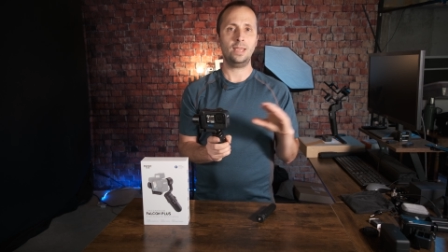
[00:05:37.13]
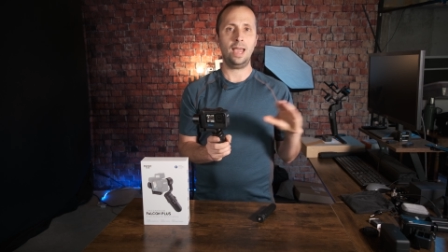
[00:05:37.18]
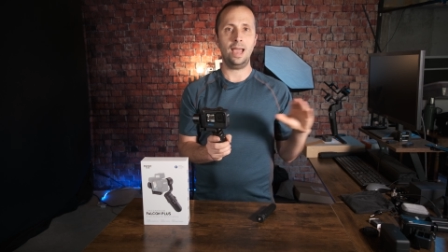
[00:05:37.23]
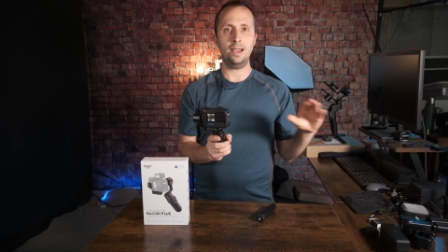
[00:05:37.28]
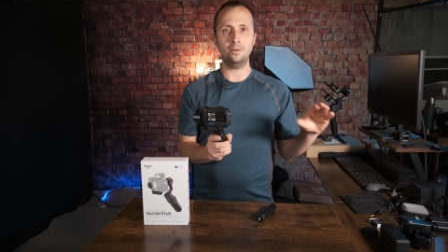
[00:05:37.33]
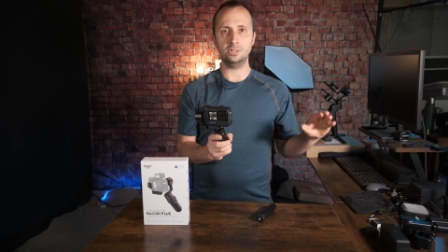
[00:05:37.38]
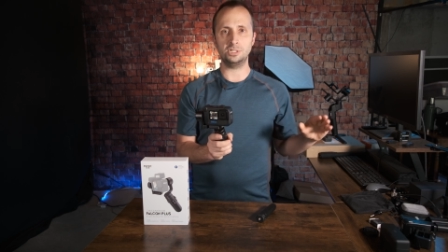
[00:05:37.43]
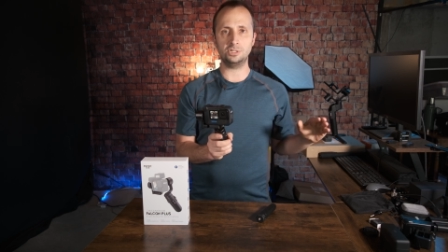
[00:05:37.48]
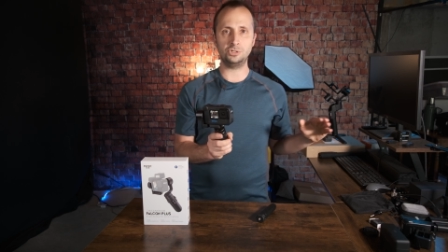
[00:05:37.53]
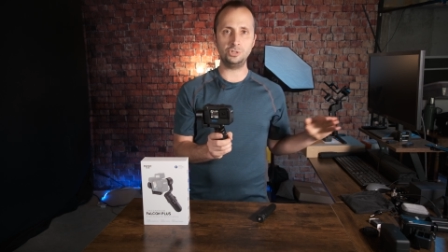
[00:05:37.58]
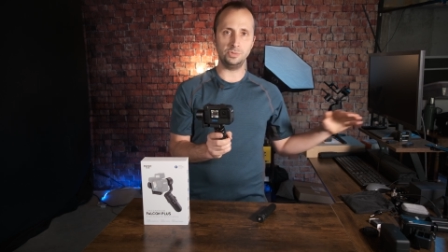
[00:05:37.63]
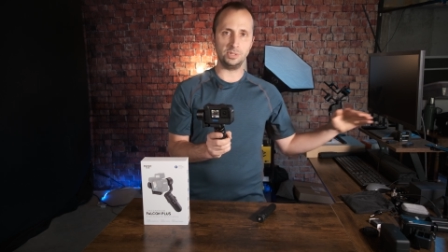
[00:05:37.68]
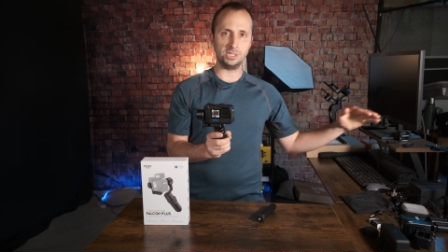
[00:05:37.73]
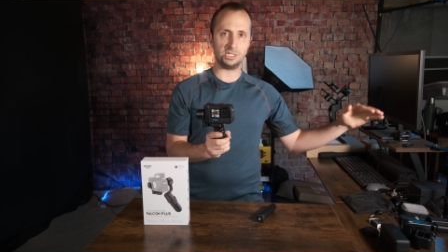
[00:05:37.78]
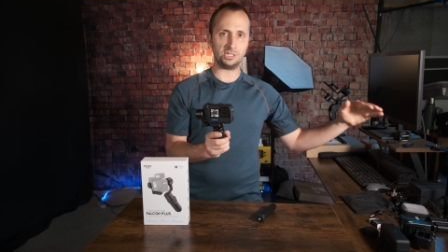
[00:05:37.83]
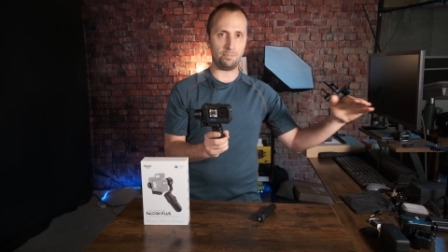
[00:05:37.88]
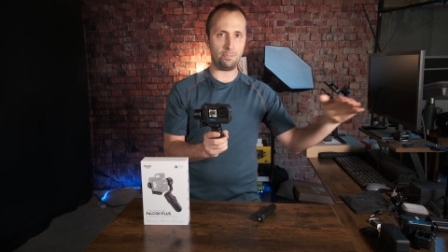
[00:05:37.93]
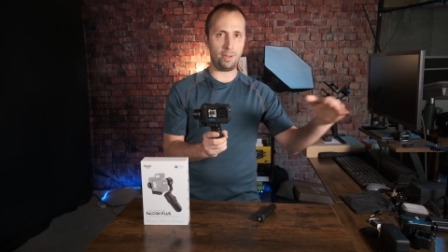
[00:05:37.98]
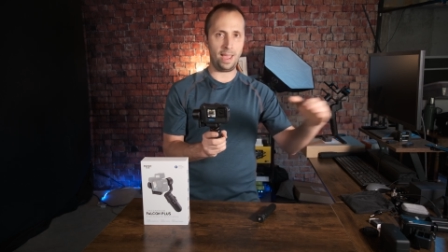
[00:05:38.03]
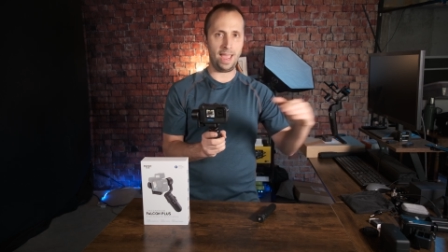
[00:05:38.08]
I was doing
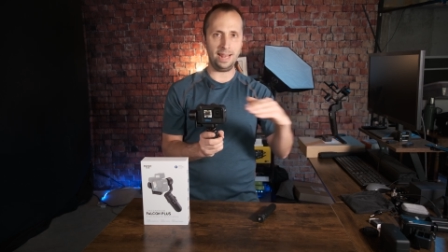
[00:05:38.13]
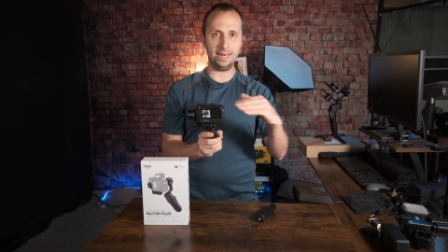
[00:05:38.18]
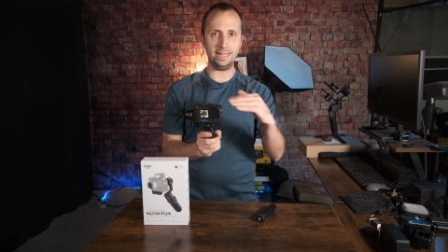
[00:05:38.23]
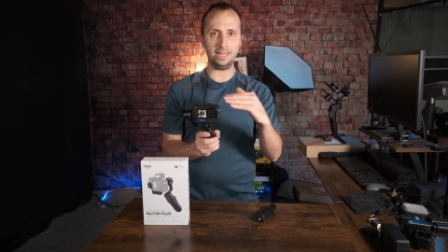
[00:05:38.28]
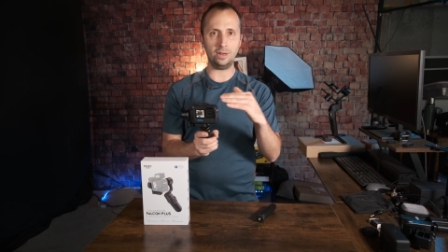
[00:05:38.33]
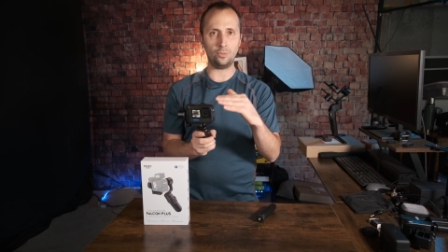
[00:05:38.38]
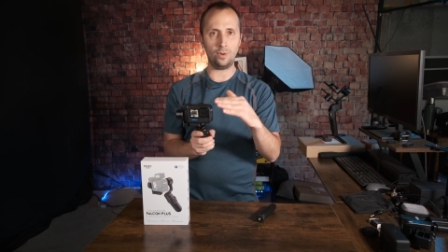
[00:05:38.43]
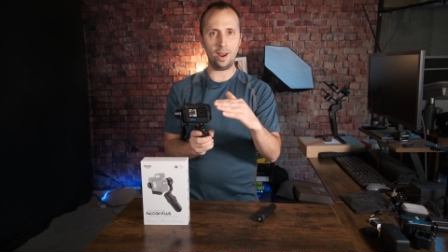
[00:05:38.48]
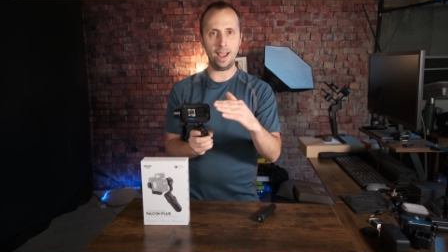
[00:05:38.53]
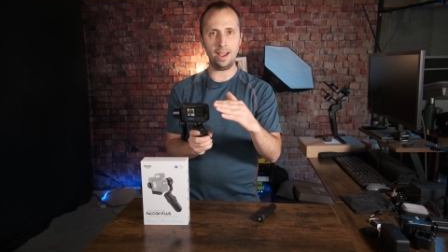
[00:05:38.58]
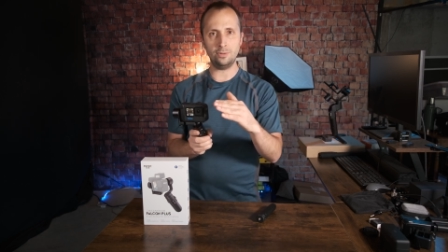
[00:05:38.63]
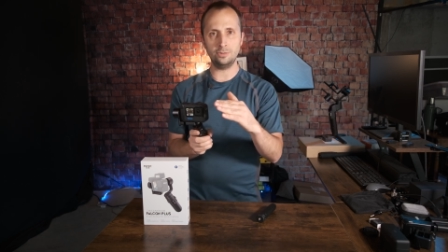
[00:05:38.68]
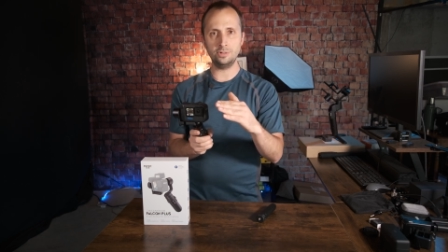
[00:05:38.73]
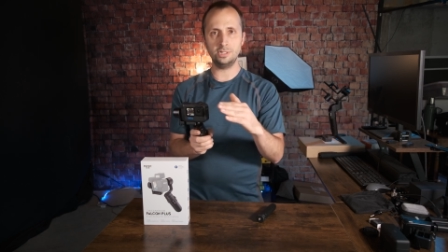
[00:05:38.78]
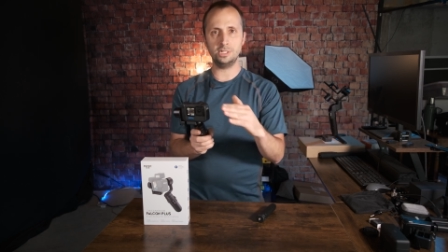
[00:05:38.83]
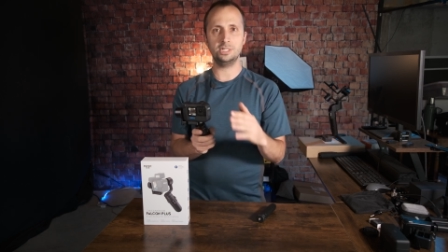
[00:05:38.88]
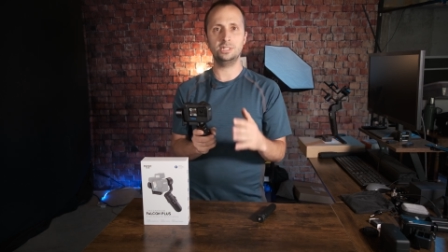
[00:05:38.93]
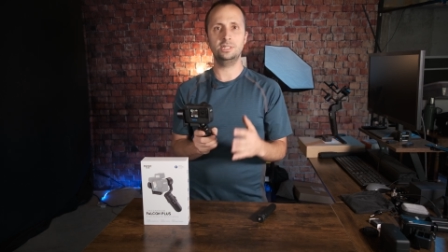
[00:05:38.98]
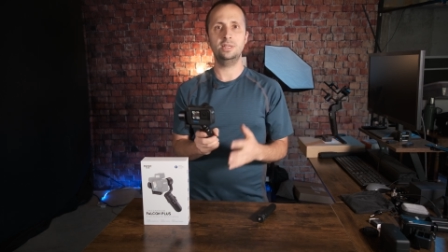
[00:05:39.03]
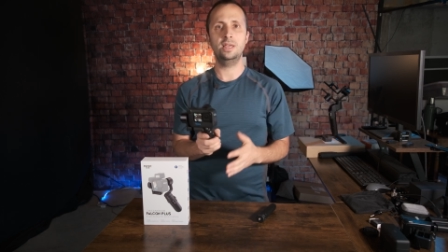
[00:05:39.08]
some panning
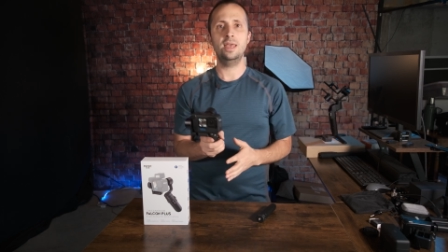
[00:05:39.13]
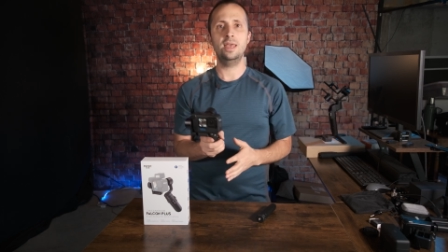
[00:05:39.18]
around,